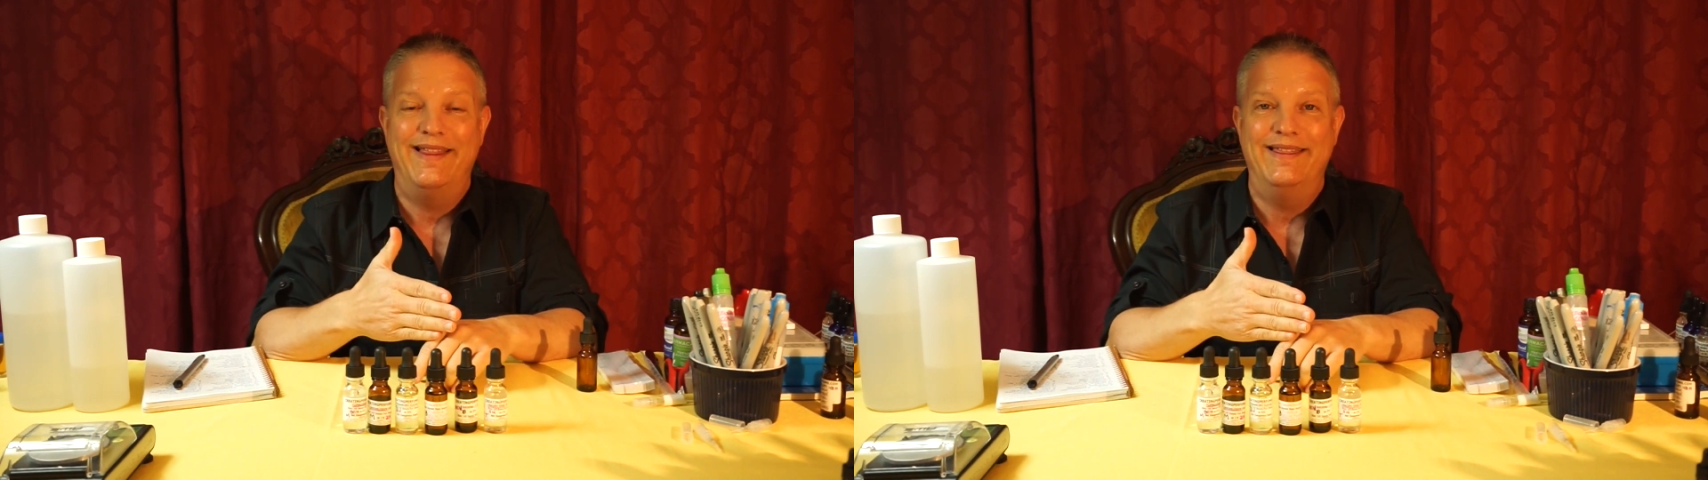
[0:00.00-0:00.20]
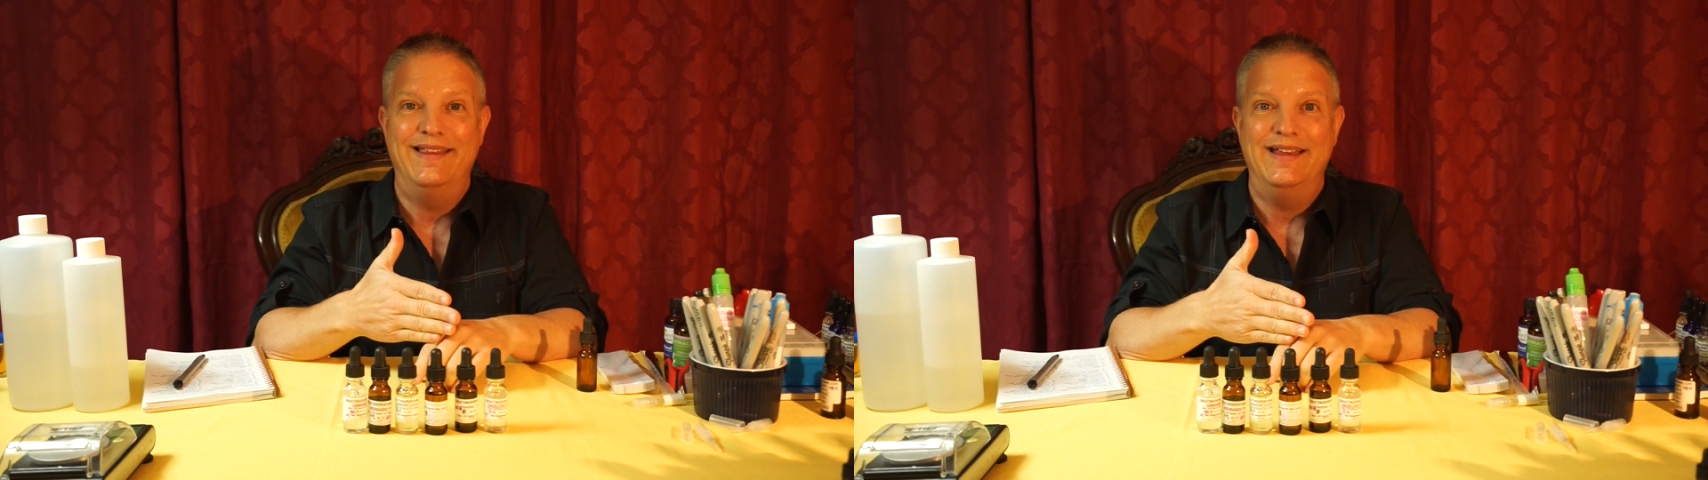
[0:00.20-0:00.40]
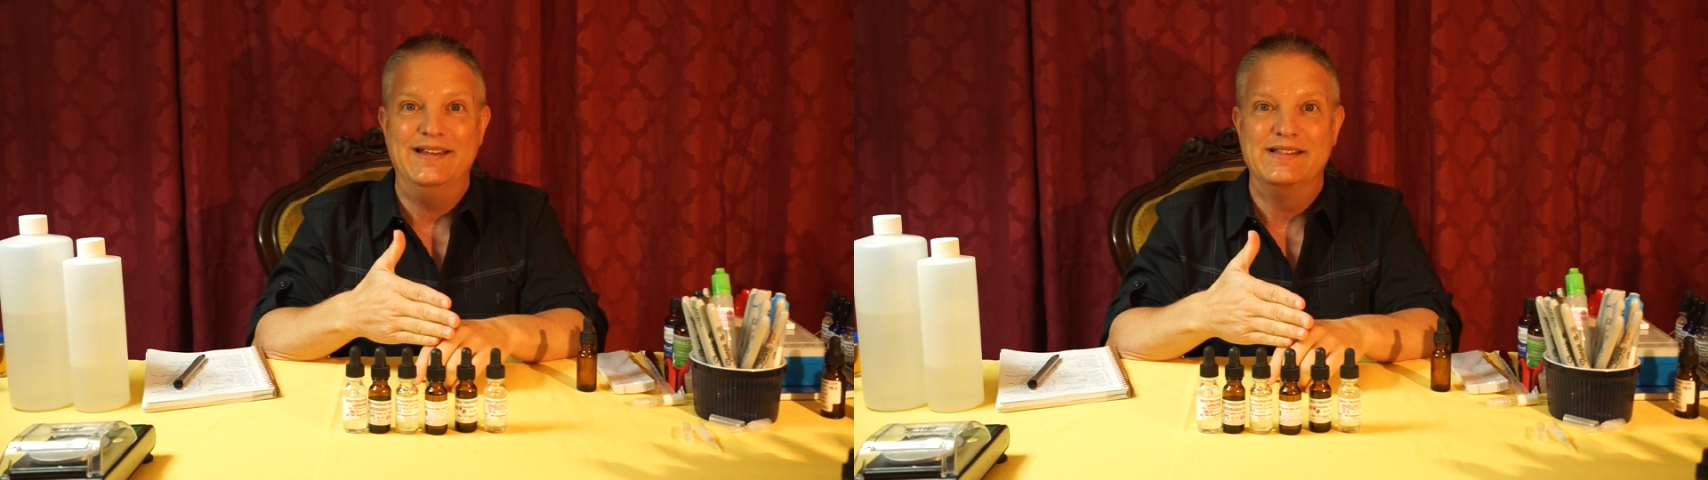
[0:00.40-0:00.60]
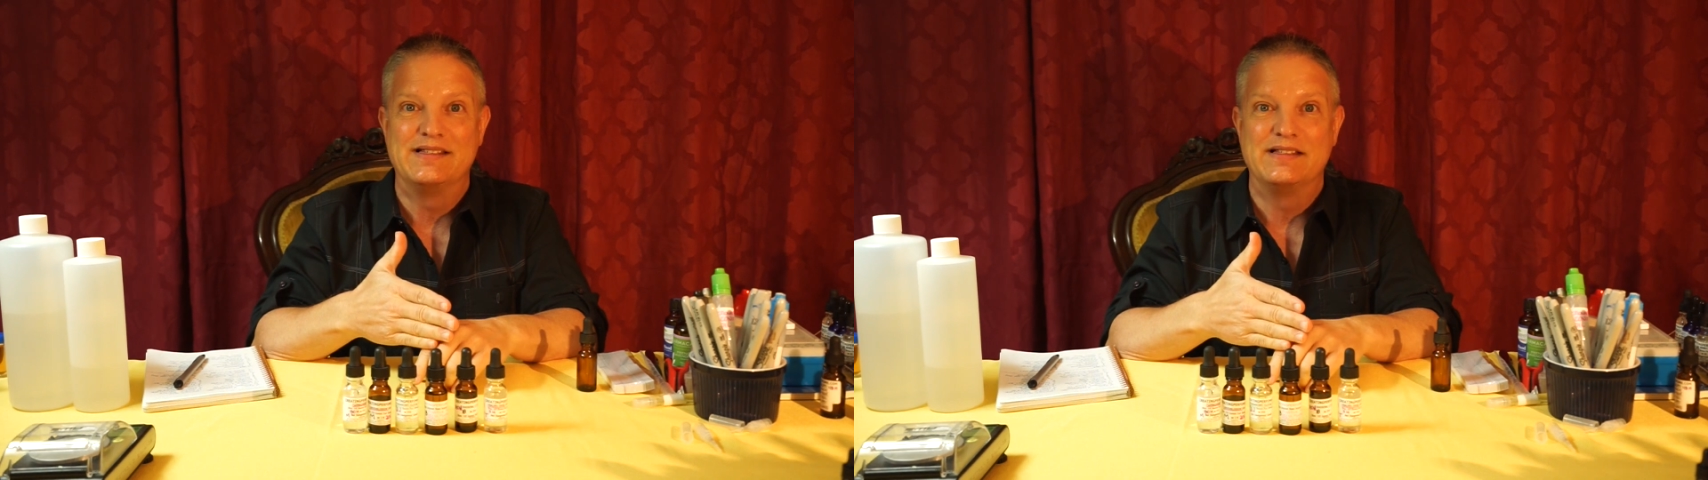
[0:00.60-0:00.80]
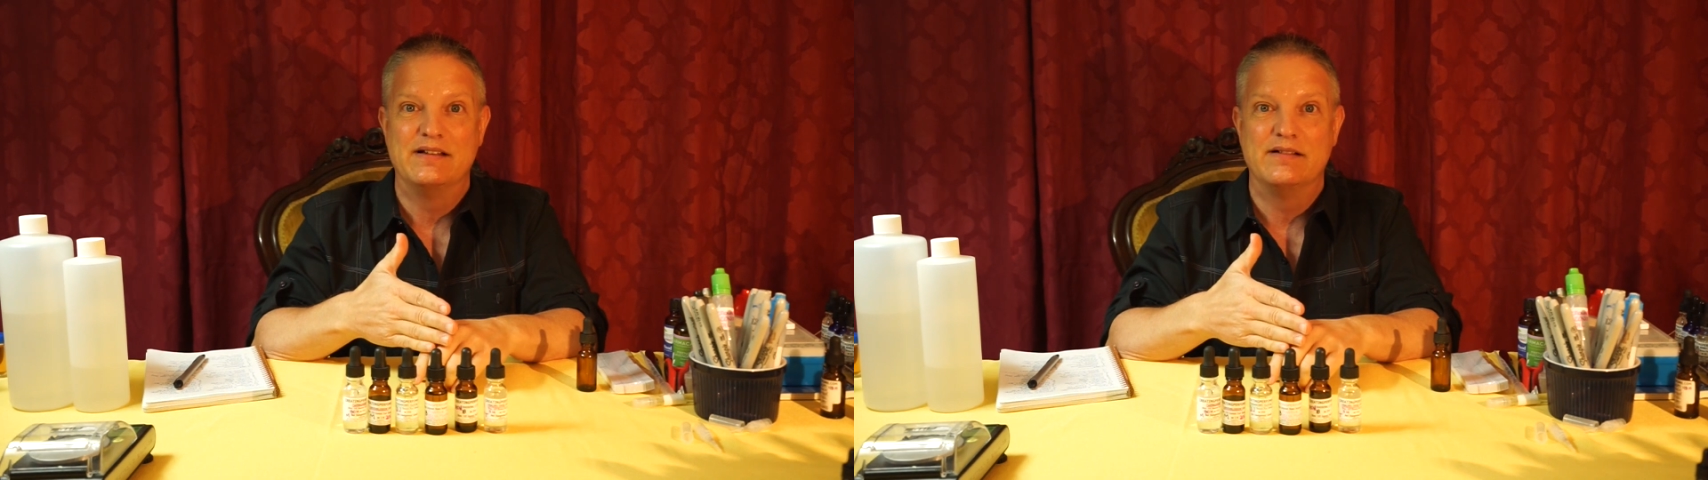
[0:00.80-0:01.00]

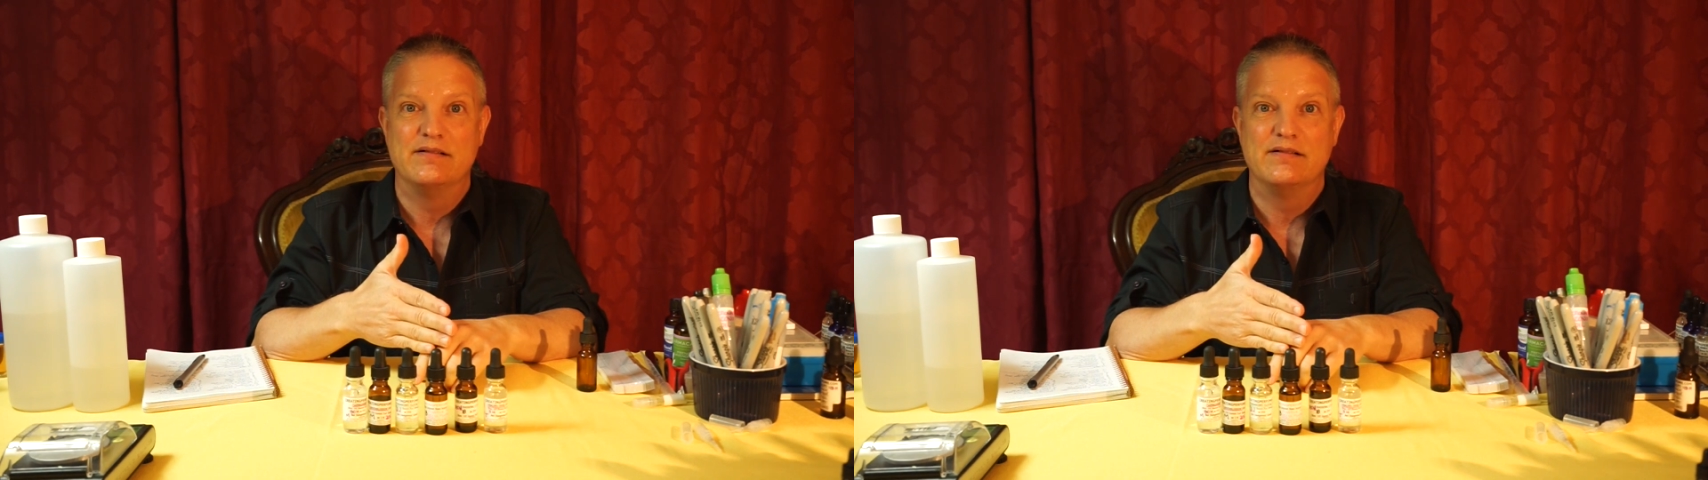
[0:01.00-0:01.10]
these